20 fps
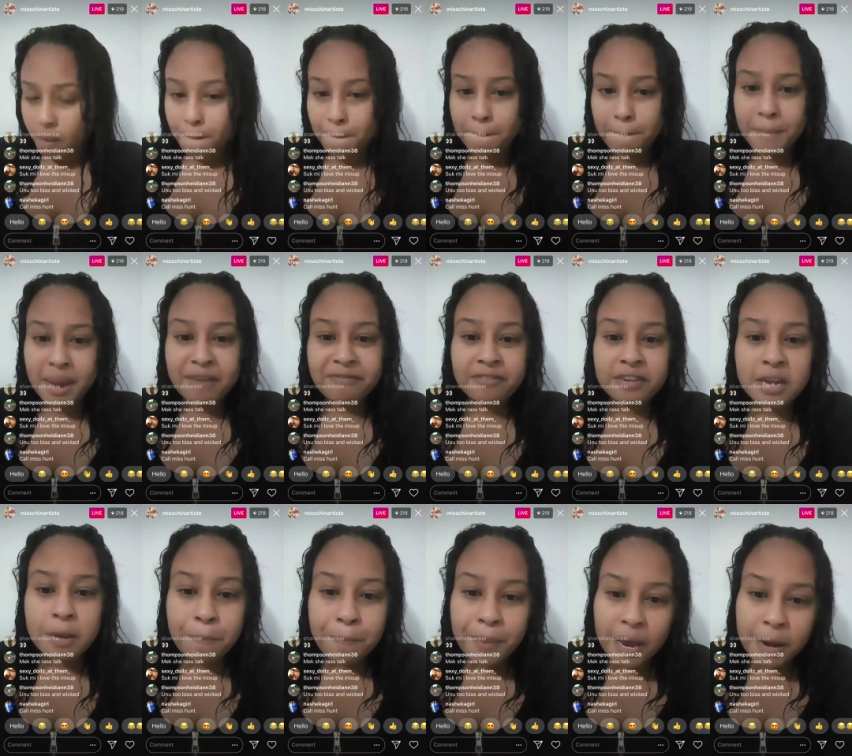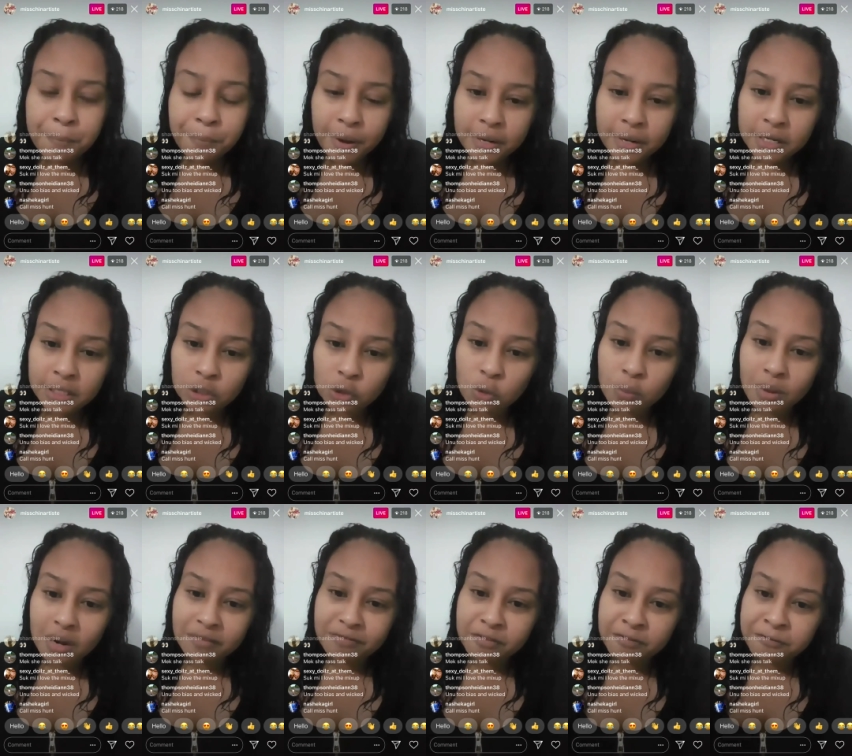Me have to depend on this
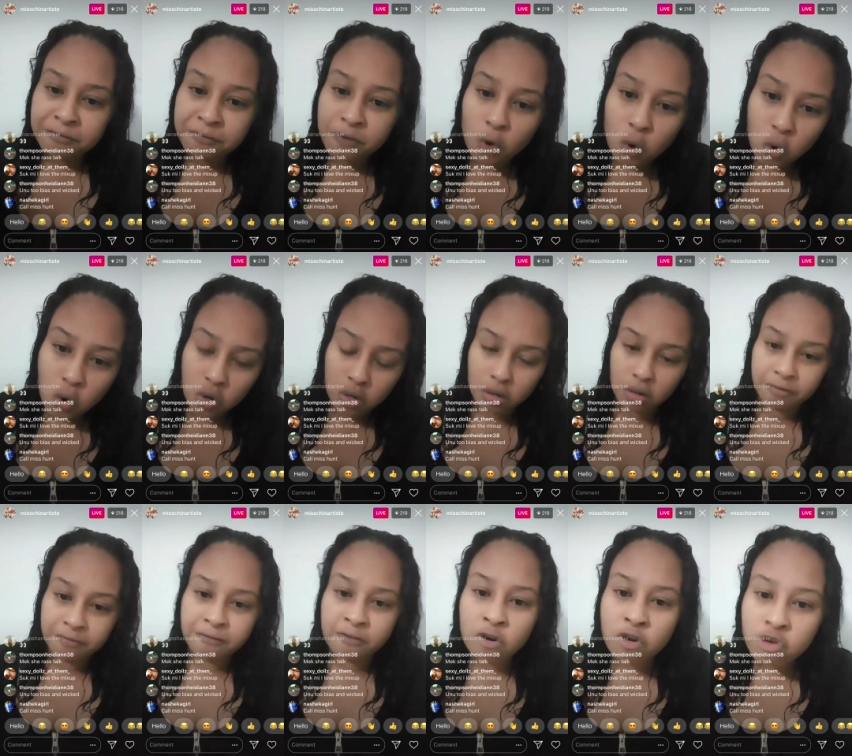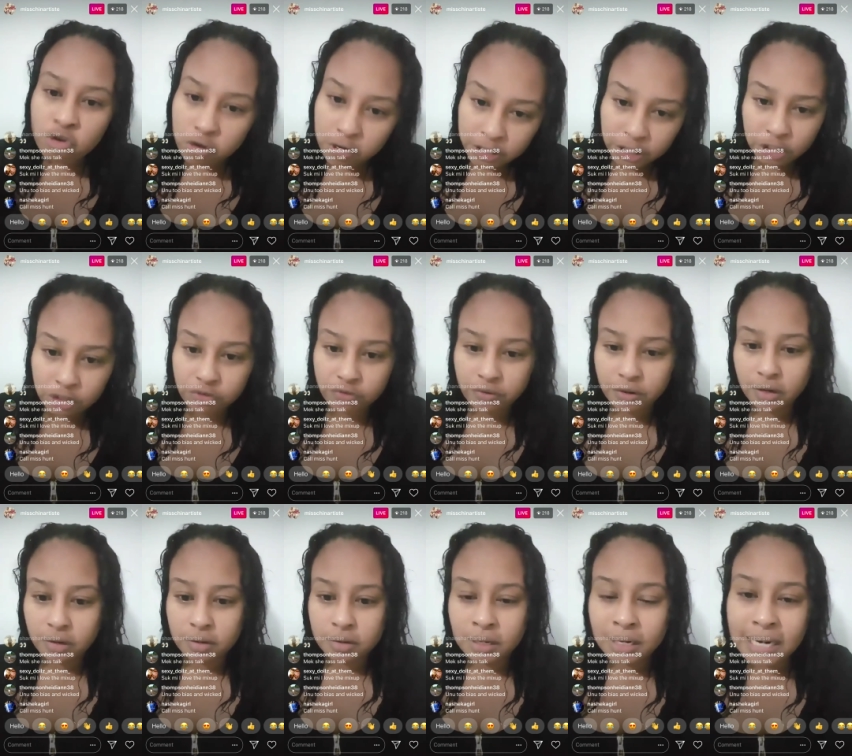woman for food, for
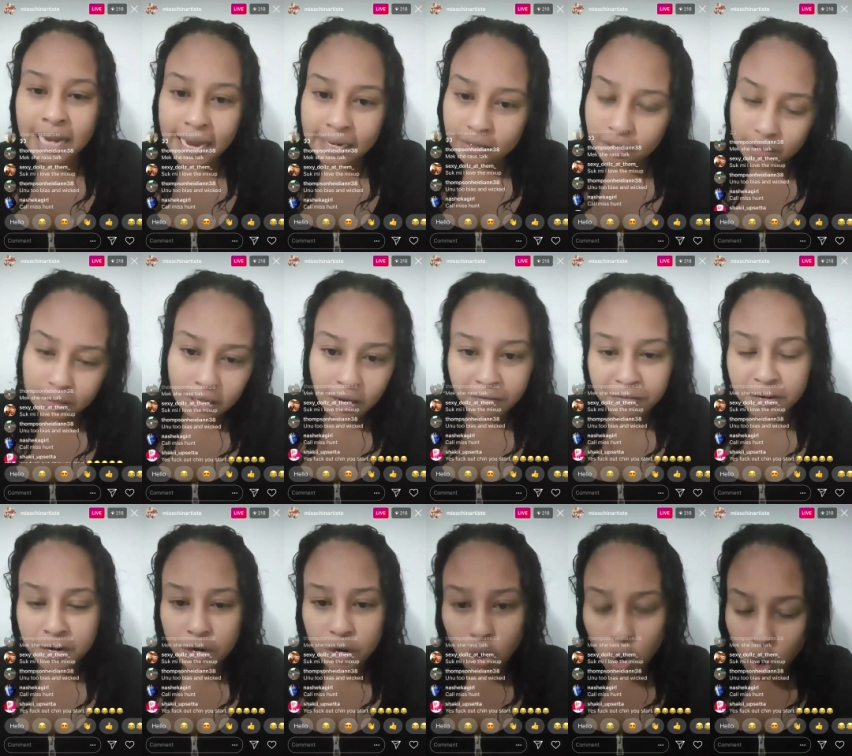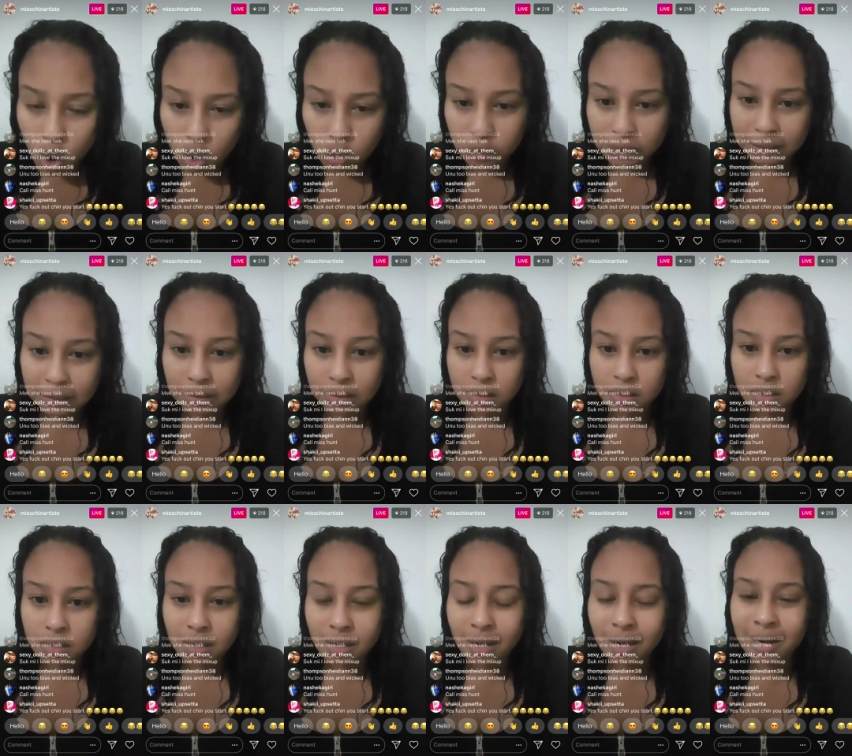grocery, the light cut off another house
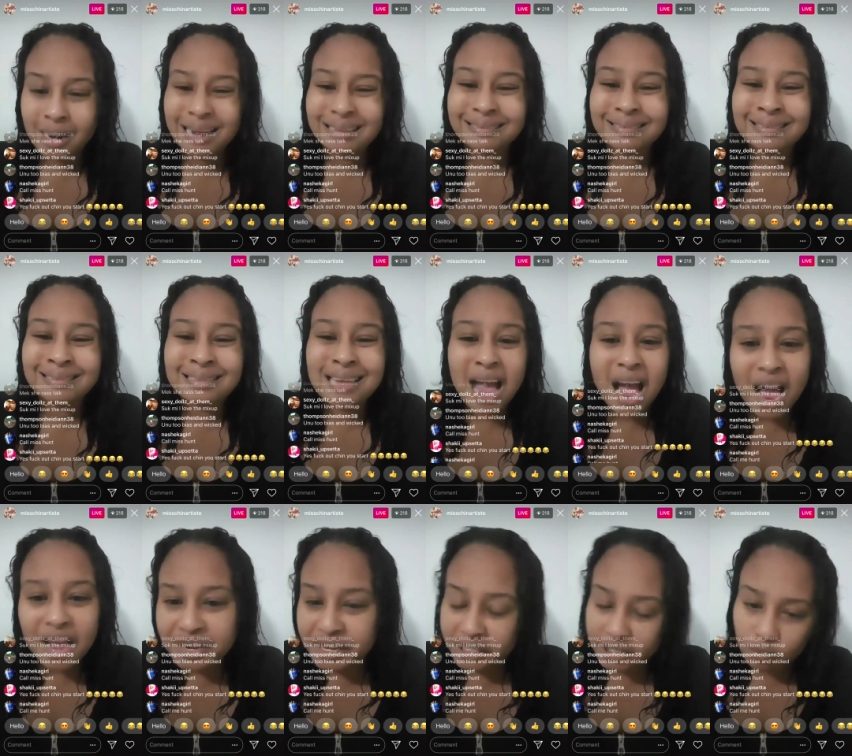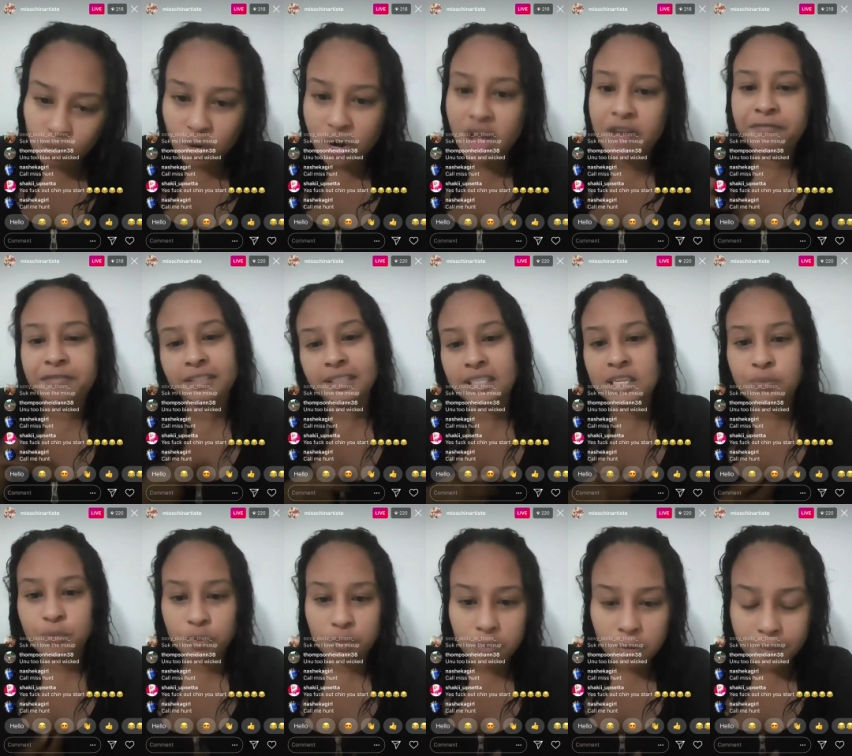in a darkness, mother have to
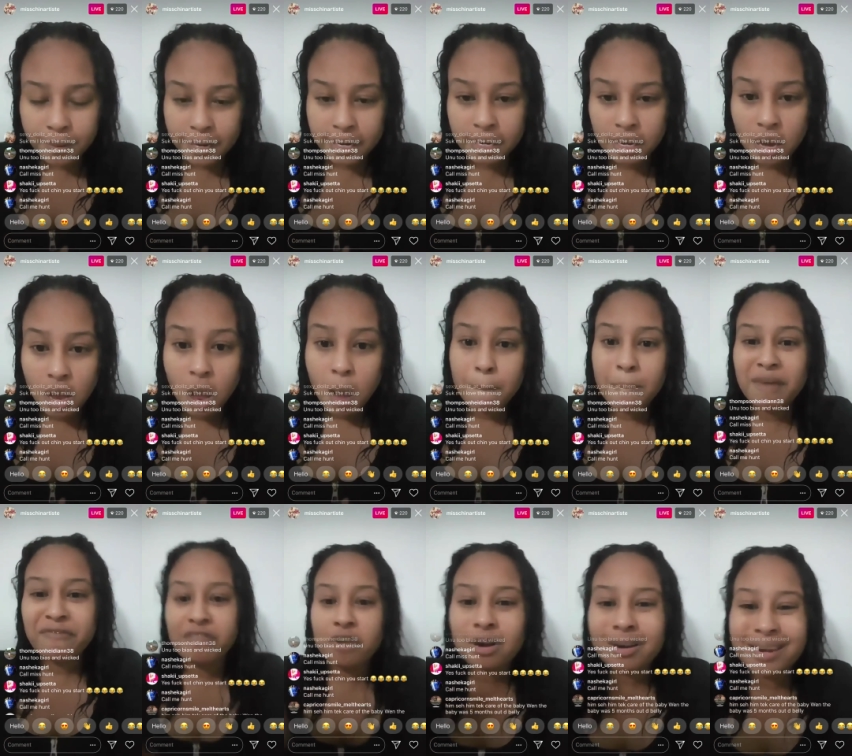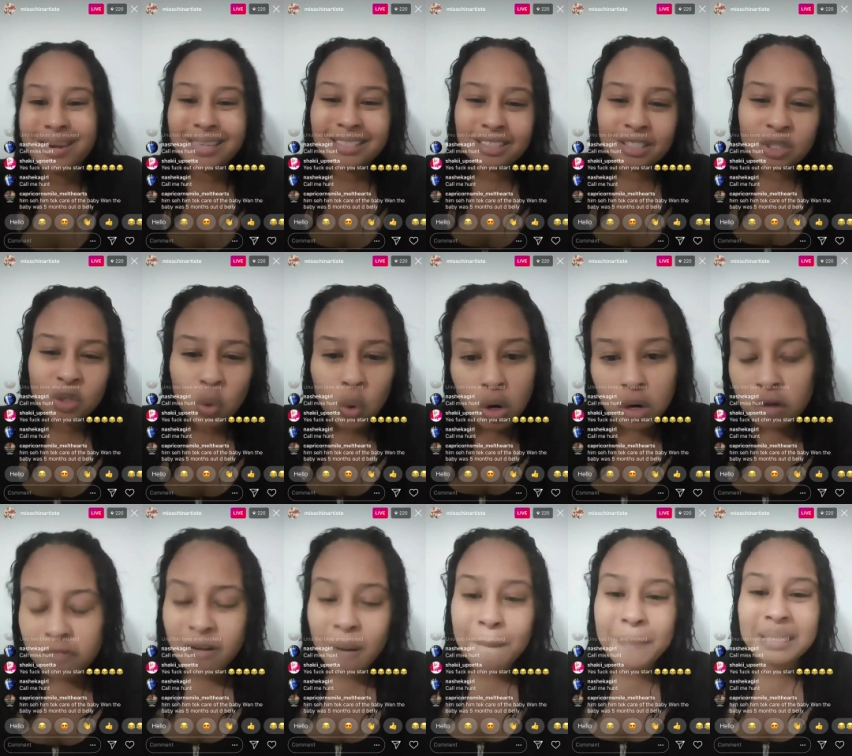sleep with my belly. Me for go next door
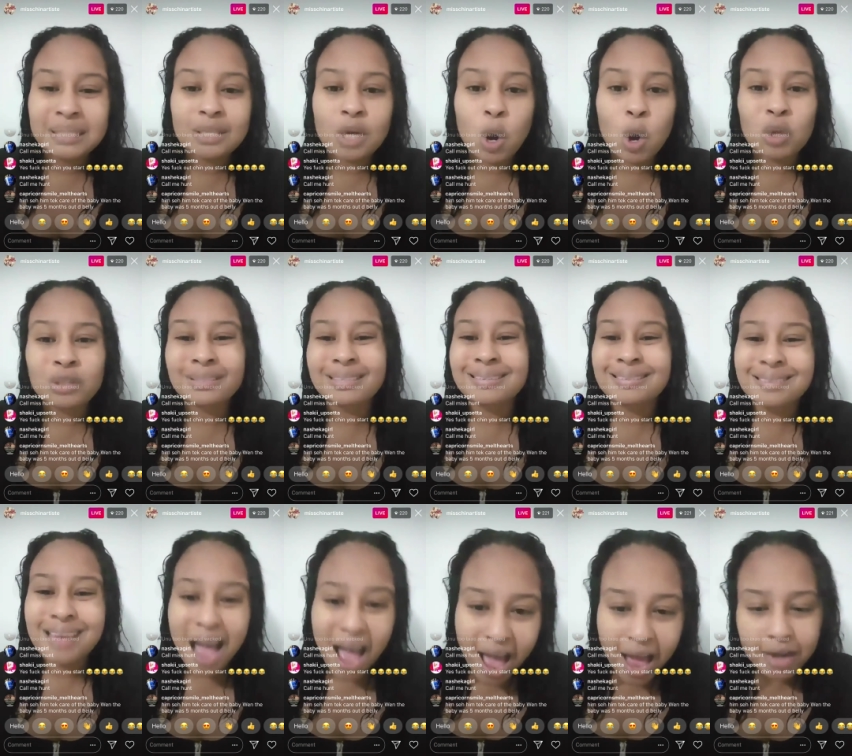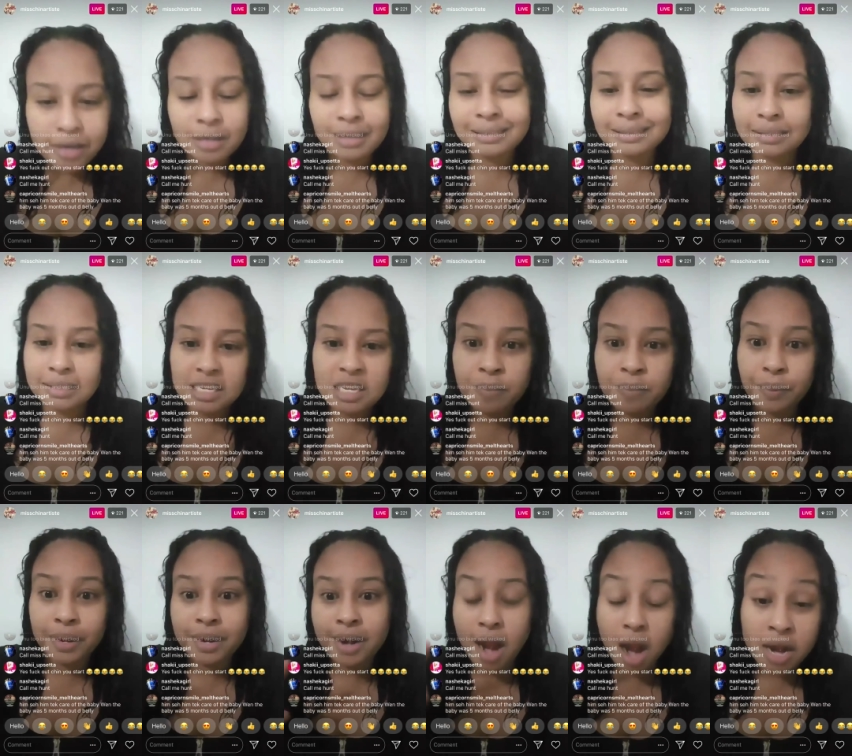over Miss Aunt yard go sleep
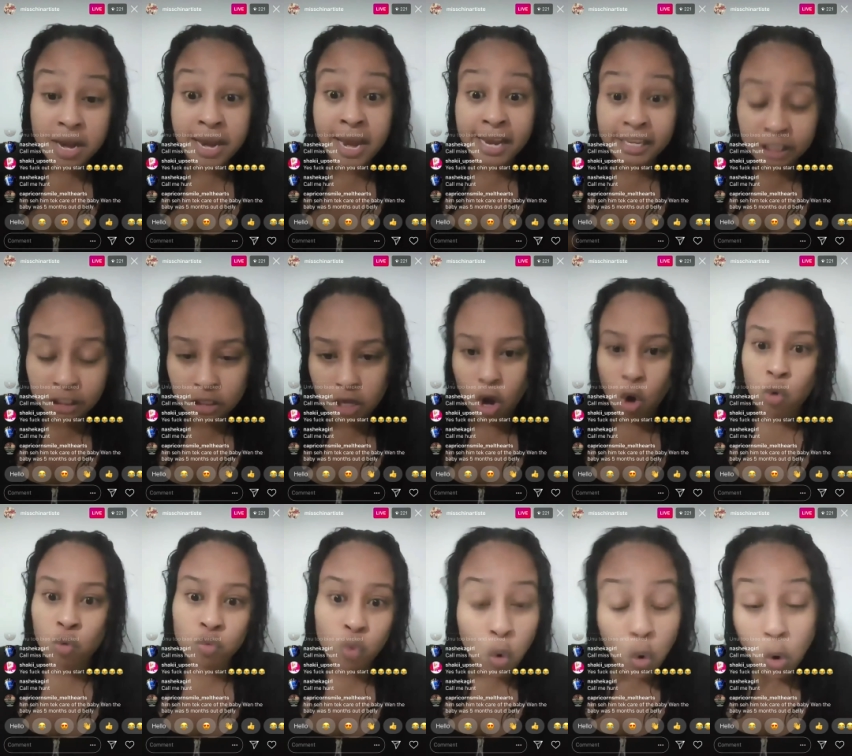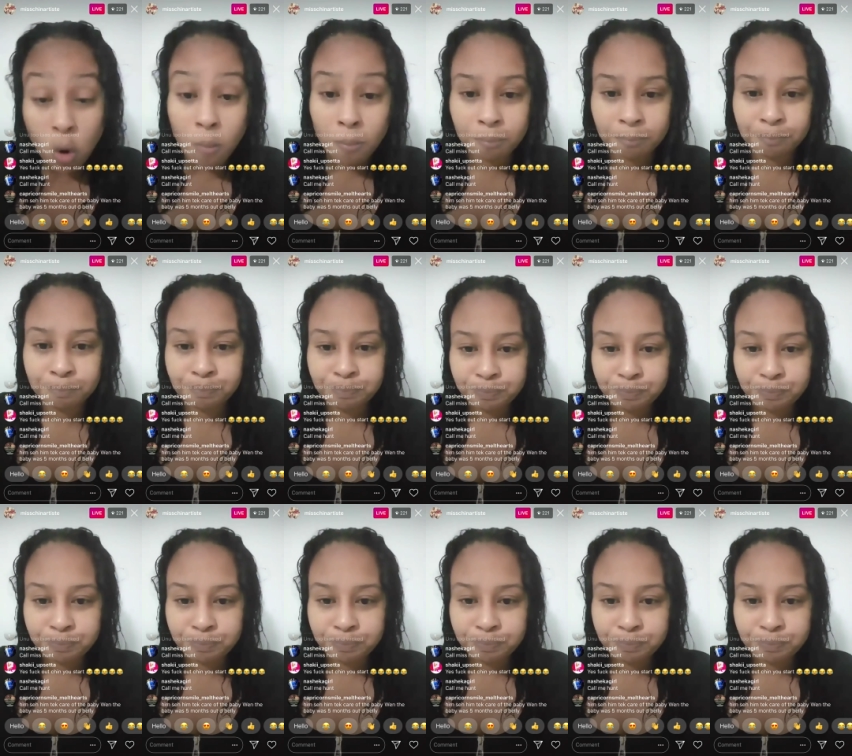in our guest room.